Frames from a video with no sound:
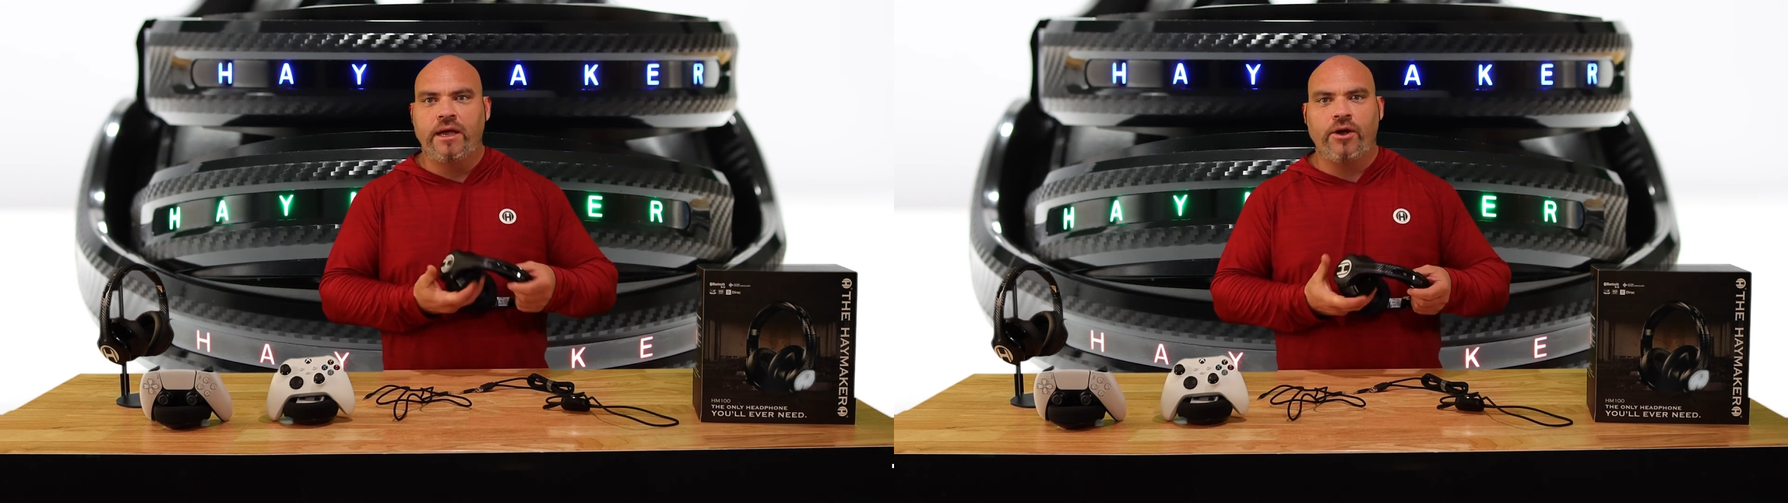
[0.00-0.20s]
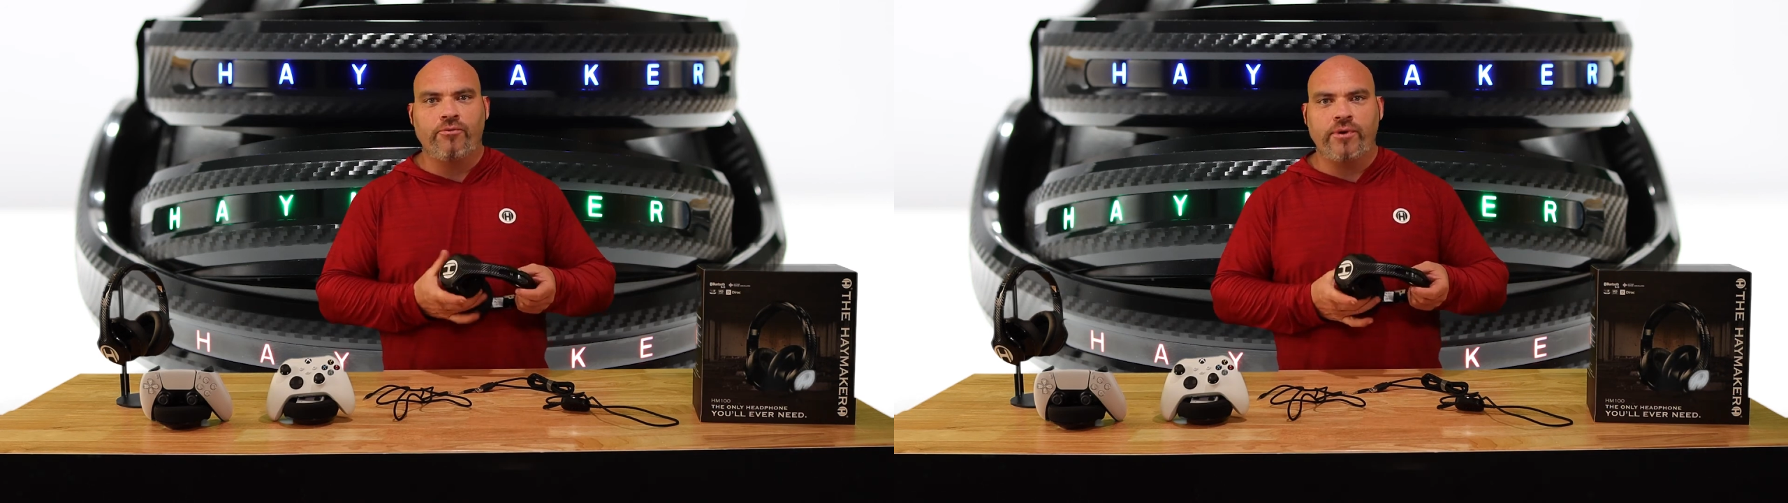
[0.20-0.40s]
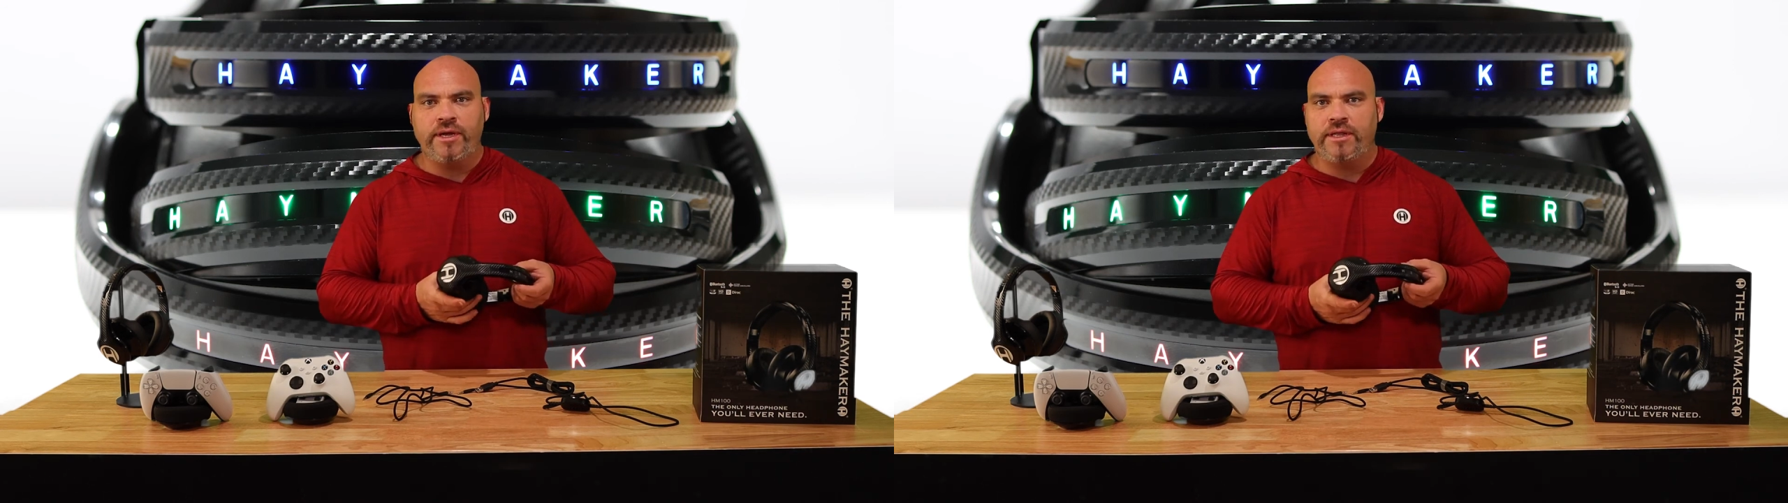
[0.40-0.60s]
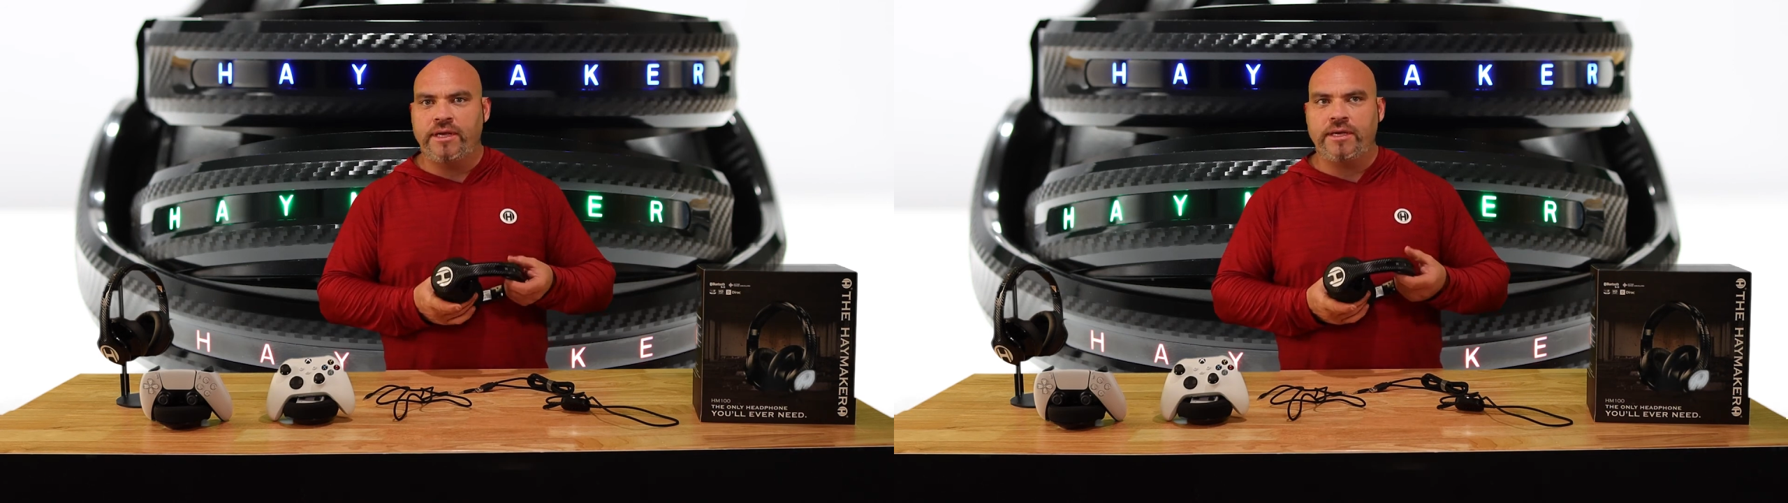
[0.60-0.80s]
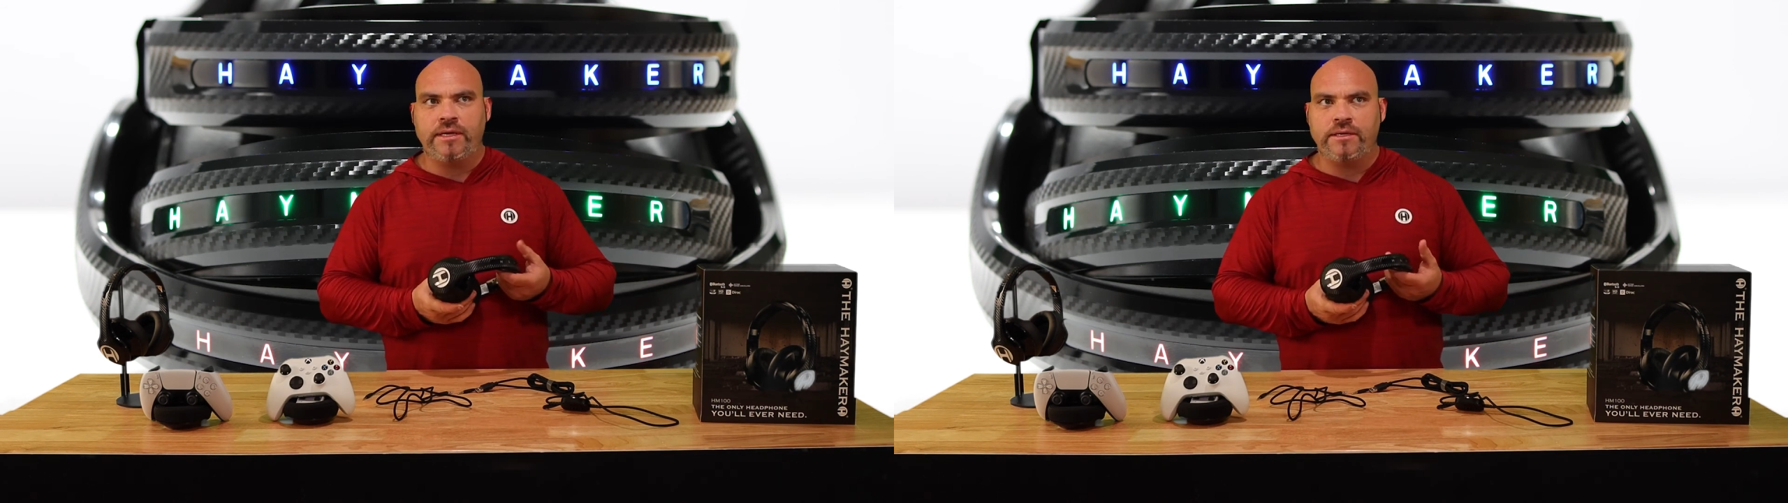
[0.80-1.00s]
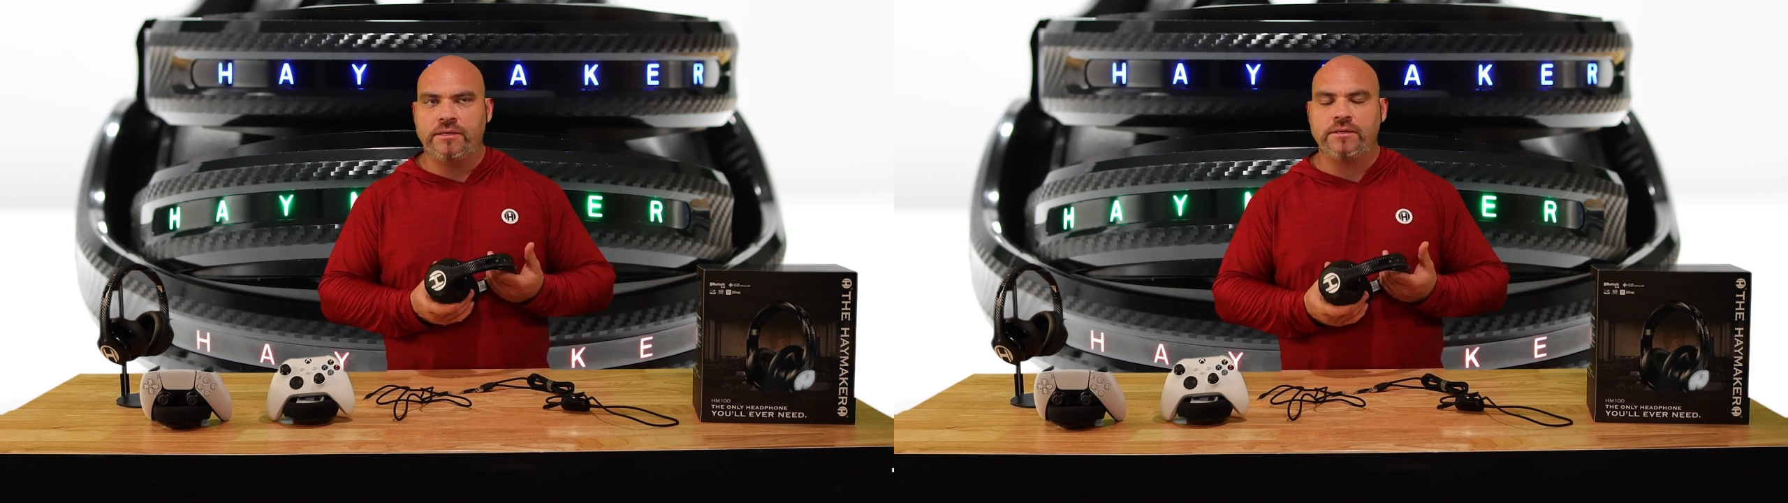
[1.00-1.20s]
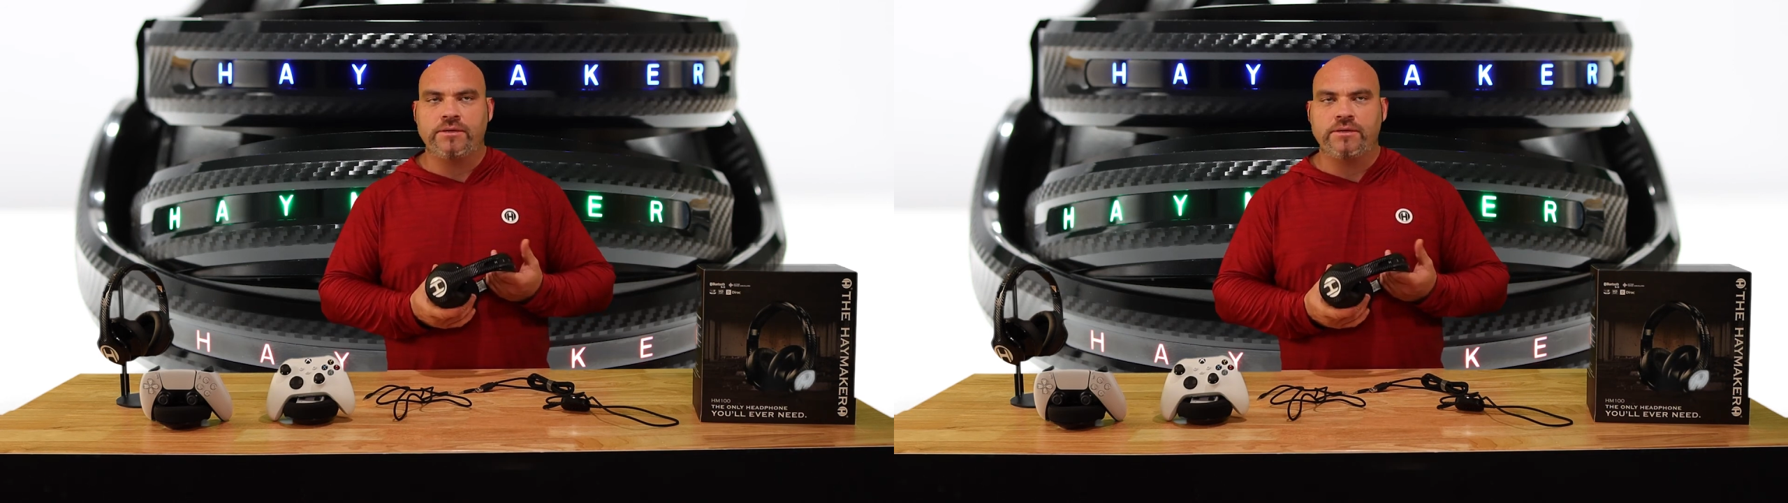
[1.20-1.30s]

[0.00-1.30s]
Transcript: a really